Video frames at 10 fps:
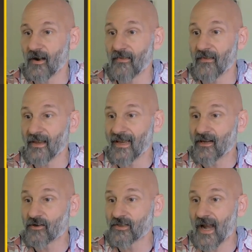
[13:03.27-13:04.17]
And then the
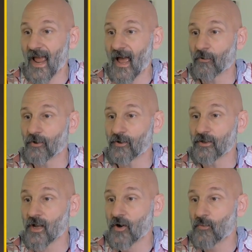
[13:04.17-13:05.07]
inners and outers,
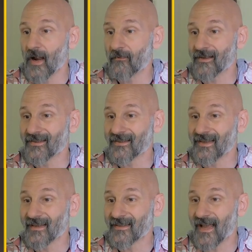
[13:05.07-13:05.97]
we have a
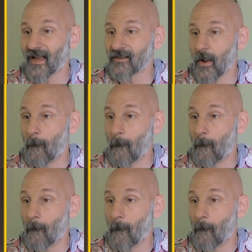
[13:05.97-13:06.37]
6x